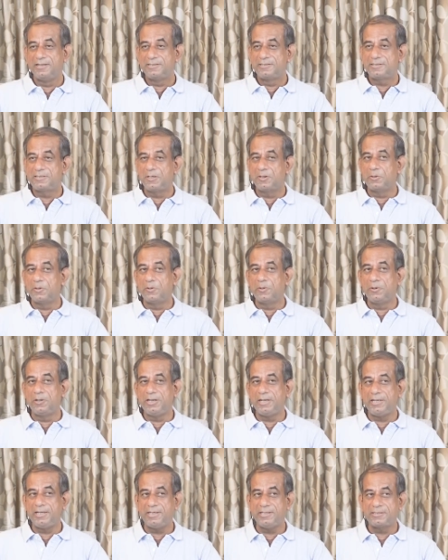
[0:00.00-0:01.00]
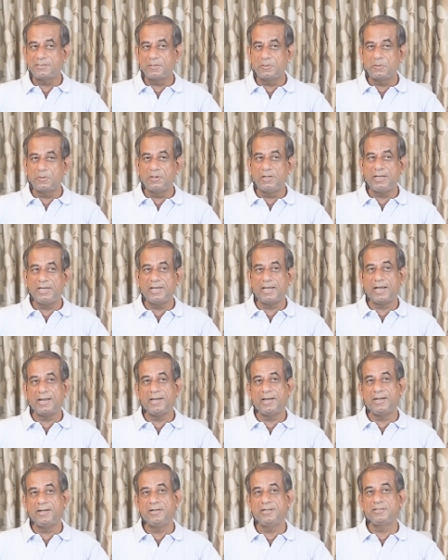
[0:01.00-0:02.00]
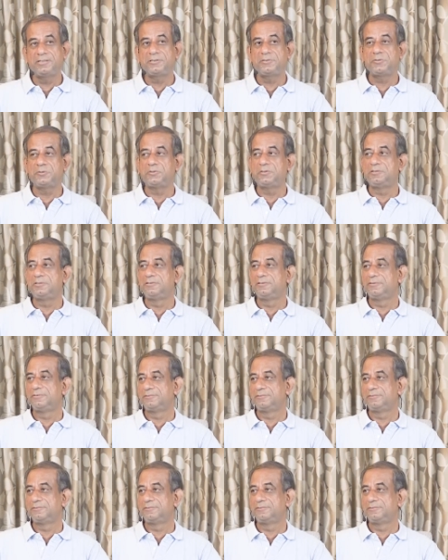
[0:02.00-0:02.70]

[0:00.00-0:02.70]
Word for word: slowly, slowly I understood